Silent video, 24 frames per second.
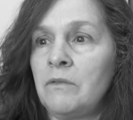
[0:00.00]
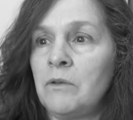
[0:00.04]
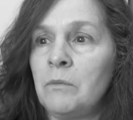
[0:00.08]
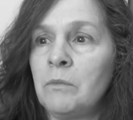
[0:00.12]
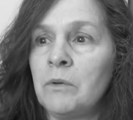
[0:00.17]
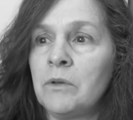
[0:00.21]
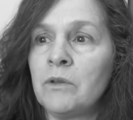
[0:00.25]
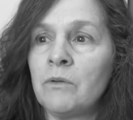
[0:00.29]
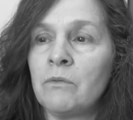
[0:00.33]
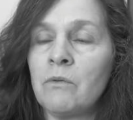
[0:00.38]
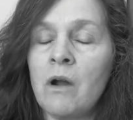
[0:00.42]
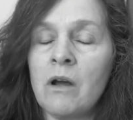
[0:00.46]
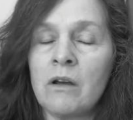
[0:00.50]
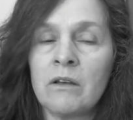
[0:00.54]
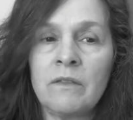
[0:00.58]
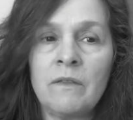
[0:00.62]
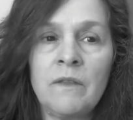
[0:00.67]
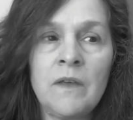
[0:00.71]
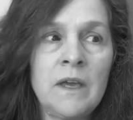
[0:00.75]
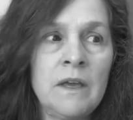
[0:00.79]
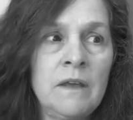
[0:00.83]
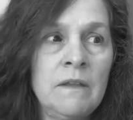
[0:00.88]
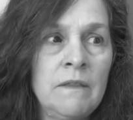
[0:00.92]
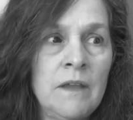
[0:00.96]
if you put the wrong
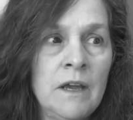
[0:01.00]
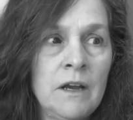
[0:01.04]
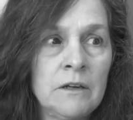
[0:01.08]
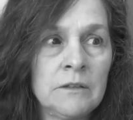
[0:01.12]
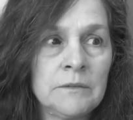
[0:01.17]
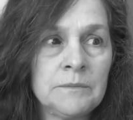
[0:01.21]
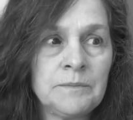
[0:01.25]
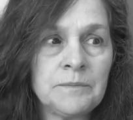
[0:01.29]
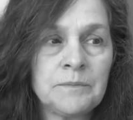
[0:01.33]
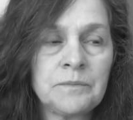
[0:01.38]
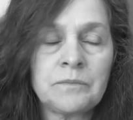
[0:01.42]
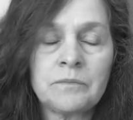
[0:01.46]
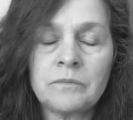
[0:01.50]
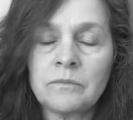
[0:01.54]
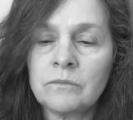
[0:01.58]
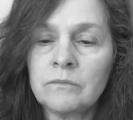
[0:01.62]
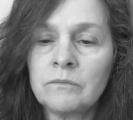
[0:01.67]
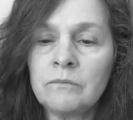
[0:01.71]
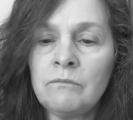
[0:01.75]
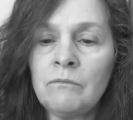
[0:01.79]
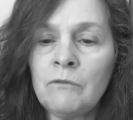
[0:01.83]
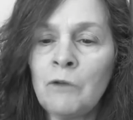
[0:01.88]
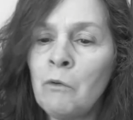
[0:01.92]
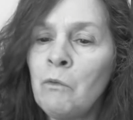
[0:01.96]
thing in there.
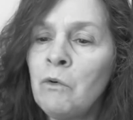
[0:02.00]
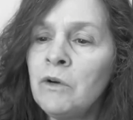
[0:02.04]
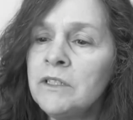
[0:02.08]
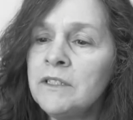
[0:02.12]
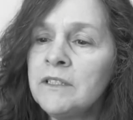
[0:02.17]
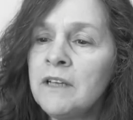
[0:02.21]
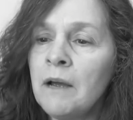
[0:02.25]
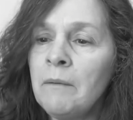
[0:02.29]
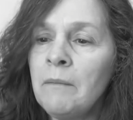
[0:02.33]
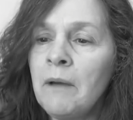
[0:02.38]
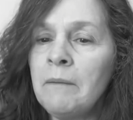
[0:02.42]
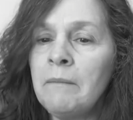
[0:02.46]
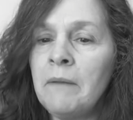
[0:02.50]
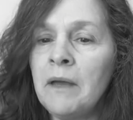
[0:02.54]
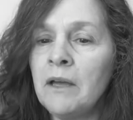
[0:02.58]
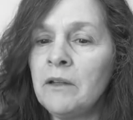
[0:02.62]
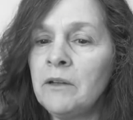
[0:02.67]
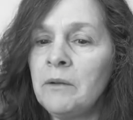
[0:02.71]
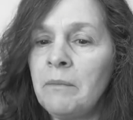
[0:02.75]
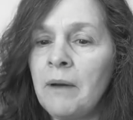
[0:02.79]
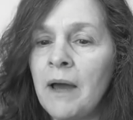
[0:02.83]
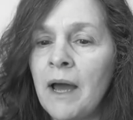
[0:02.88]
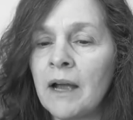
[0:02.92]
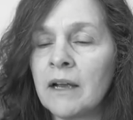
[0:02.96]
One time I
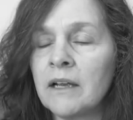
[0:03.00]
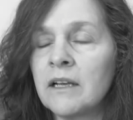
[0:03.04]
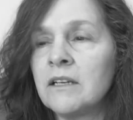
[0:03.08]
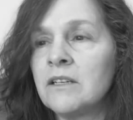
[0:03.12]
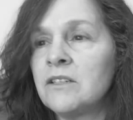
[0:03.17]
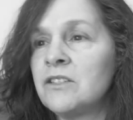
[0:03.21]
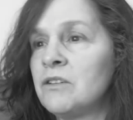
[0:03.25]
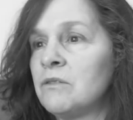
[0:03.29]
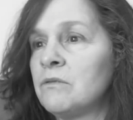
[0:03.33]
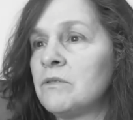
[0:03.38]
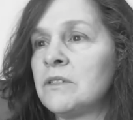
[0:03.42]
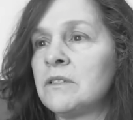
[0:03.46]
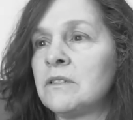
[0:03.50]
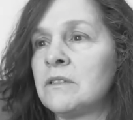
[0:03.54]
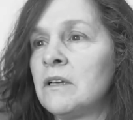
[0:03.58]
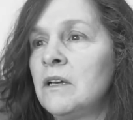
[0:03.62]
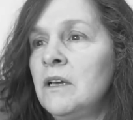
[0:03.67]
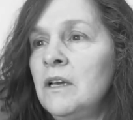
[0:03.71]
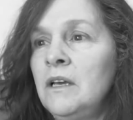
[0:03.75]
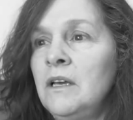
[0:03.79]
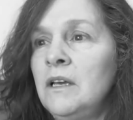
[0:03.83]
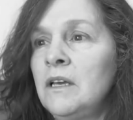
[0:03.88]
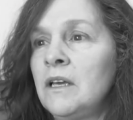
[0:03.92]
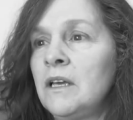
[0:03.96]
mailed a package, it was
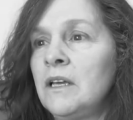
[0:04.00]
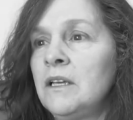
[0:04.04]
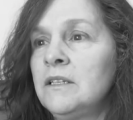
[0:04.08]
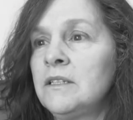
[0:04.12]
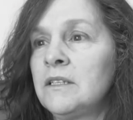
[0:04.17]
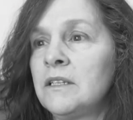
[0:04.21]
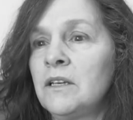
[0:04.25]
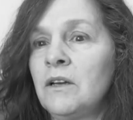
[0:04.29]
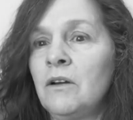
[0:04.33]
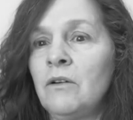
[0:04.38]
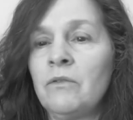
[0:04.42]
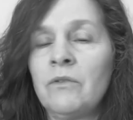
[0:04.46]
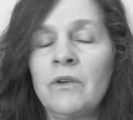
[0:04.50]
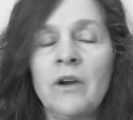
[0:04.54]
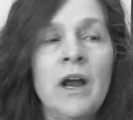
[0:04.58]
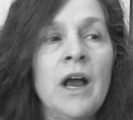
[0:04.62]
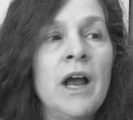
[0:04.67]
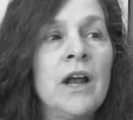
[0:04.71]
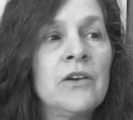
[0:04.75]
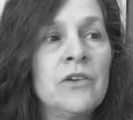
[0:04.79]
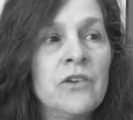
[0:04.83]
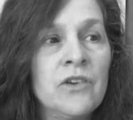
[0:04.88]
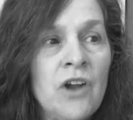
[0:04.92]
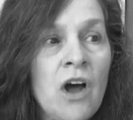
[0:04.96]
easily over
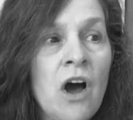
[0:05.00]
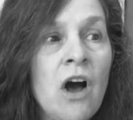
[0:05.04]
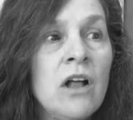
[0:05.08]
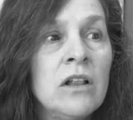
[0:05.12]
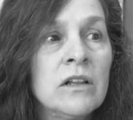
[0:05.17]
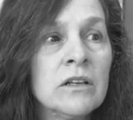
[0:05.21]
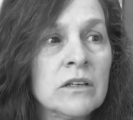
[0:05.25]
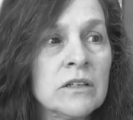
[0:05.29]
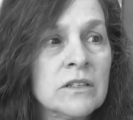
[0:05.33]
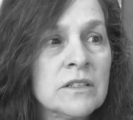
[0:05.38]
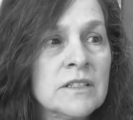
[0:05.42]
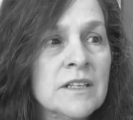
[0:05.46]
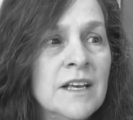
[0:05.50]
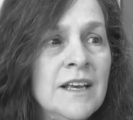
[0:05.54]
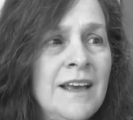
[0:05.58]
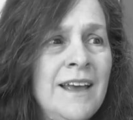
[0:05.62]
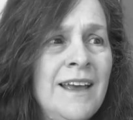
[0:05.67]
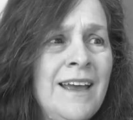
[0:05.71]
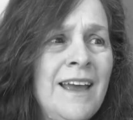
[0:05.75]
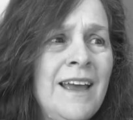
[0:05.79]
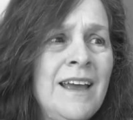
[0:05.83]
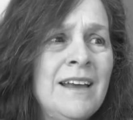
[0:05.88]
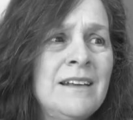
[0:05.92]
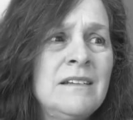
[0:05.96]
$100,
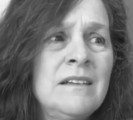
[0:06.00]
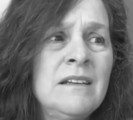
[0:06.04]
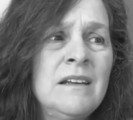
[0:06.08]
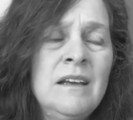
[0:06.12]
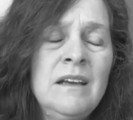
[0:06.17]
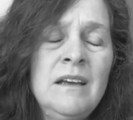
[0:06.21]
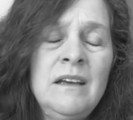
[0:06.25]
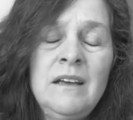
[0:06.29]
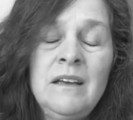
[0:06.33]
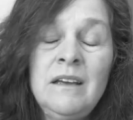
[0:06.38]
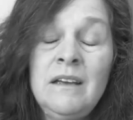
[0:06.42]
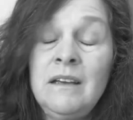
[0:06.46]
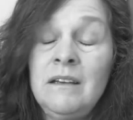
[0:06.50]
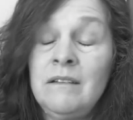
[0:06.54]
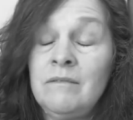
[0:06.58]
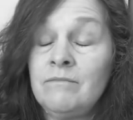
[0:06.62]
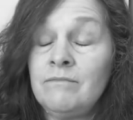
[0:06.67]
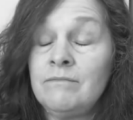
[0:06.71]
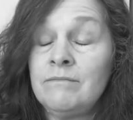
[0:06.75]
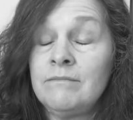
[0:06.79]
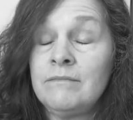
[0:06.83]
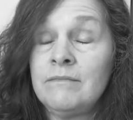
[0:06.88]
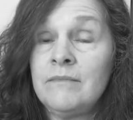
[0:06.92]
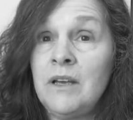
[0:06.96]
and
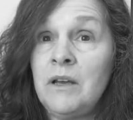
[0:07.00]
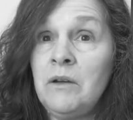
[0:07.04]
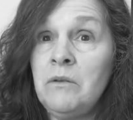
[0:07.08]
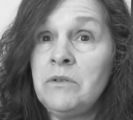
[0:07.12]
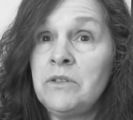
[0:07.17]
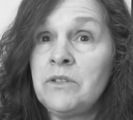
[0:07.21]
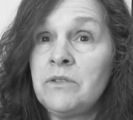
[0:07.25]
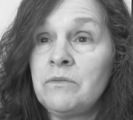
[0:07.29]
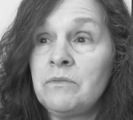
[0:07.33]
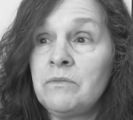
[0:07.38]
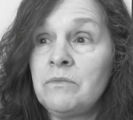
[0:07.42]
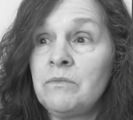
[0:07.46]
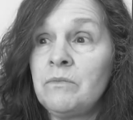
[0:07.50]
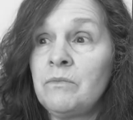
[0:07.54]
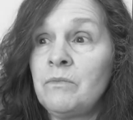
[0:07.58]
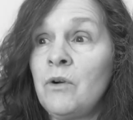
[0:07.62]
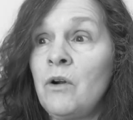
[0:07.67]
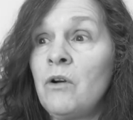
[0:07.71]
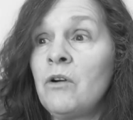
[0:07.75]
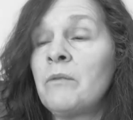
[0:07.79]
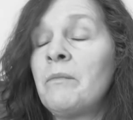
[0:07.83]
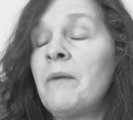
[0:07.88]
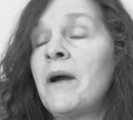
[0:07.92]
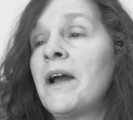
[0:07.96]
it
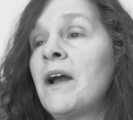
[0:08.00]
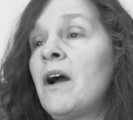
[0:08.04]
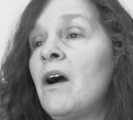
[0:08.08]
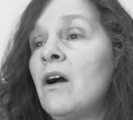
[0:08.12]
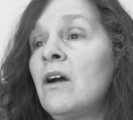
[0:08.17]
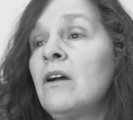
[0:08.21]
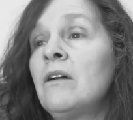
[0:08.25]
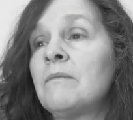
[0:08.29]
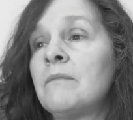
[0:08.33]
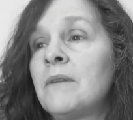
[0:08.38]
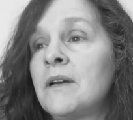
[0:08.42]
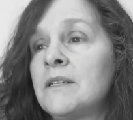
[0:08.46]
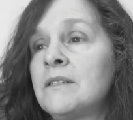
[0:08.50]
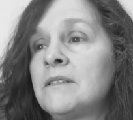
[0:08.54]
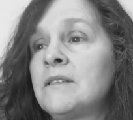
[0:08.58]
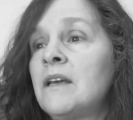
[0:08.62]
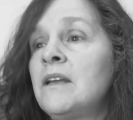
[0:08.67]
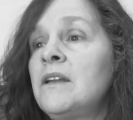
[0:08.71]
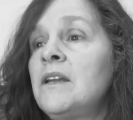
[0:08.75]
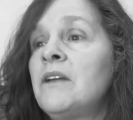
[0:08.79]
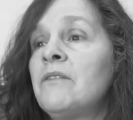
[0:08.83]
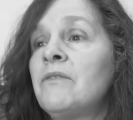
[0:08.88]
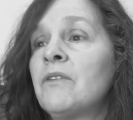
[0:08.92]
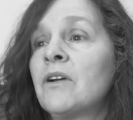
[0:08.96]
broke my heart. My
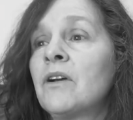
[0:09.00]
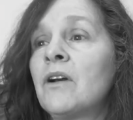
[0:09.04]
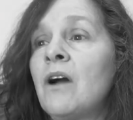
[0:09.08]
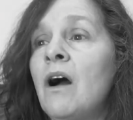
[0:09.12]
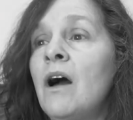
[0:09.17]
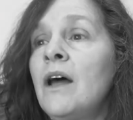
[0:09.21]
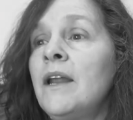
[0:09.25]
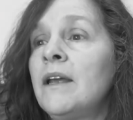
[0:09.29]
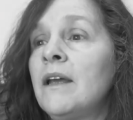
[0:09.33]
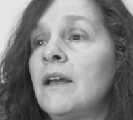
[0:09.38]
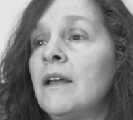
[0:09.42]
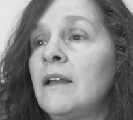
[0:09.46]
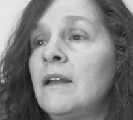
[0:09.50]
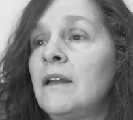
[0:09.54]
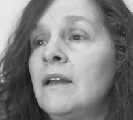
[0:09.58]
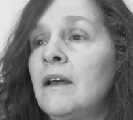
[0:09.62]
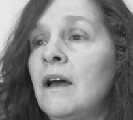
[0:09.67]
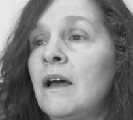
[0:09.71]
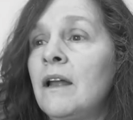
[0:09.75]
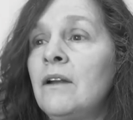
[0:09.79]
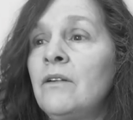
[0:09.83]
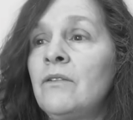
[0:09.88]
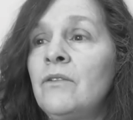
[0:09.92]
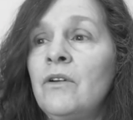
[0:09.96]
son never got it.
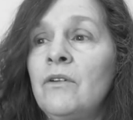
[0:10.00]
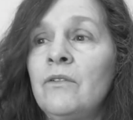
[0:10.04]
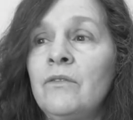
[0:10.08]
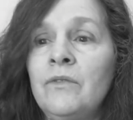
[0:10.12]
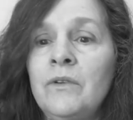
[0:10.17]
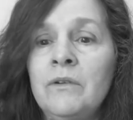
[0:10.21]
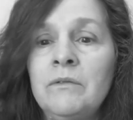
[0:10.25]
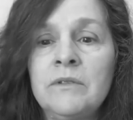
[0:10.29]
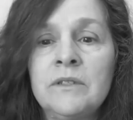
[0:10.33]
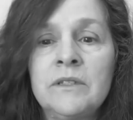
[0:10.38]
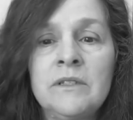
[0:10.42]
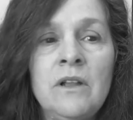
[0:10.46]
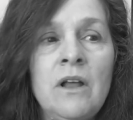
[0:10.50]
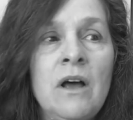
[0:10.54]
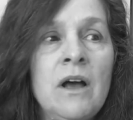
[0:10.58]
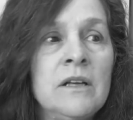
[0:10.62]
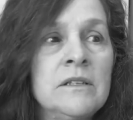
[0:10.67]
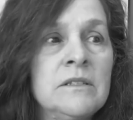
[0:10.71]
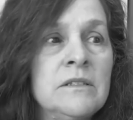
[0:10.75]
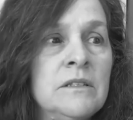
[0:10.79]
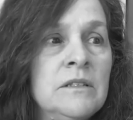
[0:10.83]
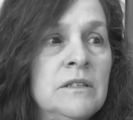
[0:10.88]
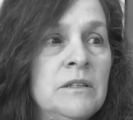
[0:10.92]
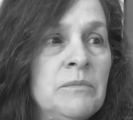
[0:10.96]
I don't know if it was
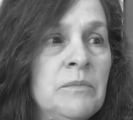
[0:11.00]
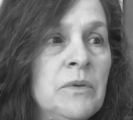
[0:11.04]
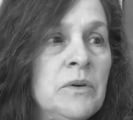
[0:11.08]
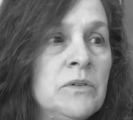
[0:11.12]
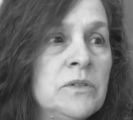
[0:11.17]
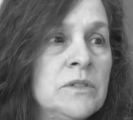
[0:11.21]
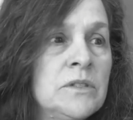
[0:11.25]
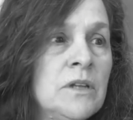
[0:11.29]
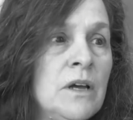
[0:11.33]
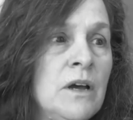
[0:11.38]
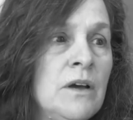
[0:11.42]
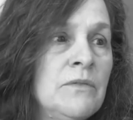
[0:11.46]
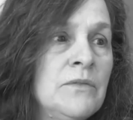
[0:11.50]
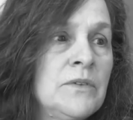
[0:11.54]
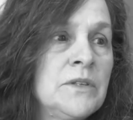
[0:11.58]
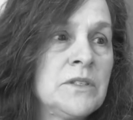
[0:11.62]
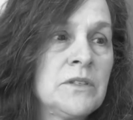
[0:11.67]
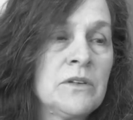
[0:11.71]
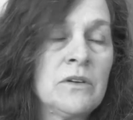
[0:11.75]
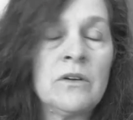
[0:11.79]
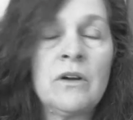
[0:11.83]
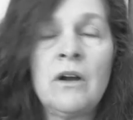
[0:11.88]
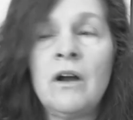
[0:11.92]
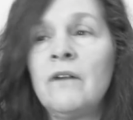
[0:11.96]
lost at the post
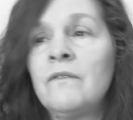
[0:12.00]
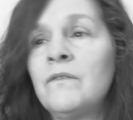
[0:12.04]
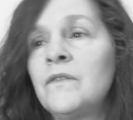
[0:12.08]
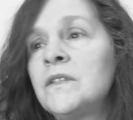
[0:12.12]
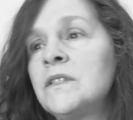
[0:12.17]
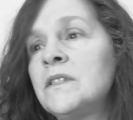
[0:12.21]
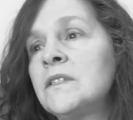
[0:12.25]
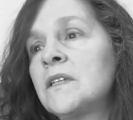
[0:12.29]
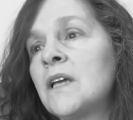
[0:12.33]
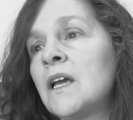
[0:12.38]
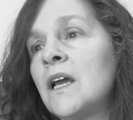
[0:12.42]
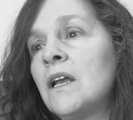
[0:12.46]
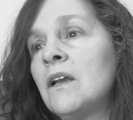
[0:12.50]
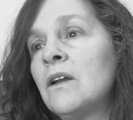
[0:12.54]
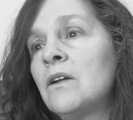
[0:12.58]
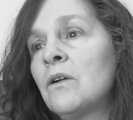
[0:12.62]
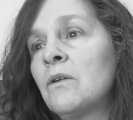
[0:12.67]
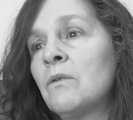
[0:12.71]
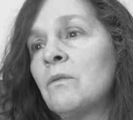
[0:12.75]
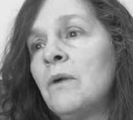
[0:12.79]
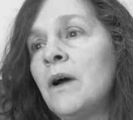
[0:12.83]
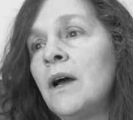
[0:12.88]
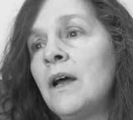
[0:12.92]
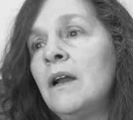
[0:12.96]
office or confiscated
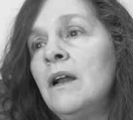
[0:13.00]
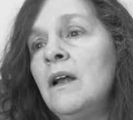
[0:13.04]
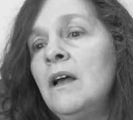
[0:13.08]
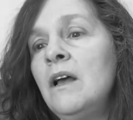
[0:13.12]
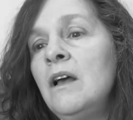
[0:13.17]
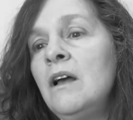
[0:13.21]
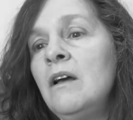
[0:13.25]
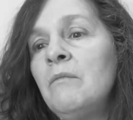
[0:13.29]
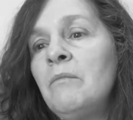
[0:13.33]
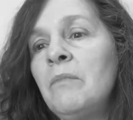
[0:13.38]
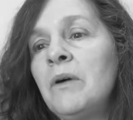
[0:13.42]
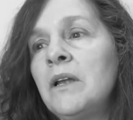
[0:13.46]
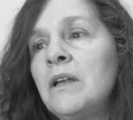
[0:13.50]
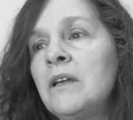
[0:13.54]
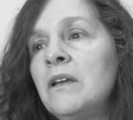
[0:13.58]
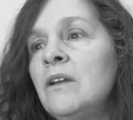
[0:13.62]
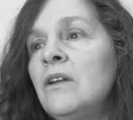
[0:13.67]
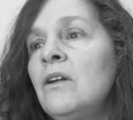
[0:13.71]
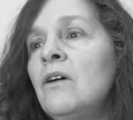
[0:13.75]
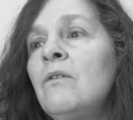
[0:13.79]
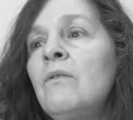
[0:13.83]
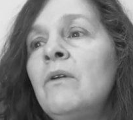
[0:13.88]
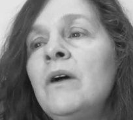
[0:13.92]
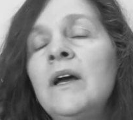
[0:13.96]
or what, but
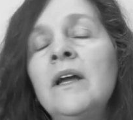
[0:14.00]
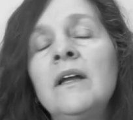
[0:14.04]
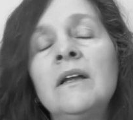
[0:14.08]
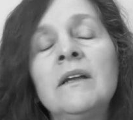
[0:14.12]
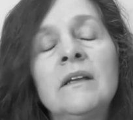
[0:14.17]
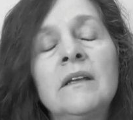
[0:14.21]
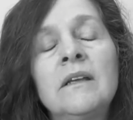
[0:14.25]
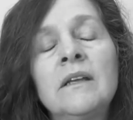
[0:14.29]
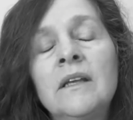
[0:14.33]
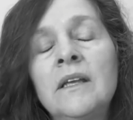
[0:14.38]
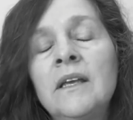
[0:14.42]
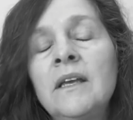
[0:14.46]
you know what?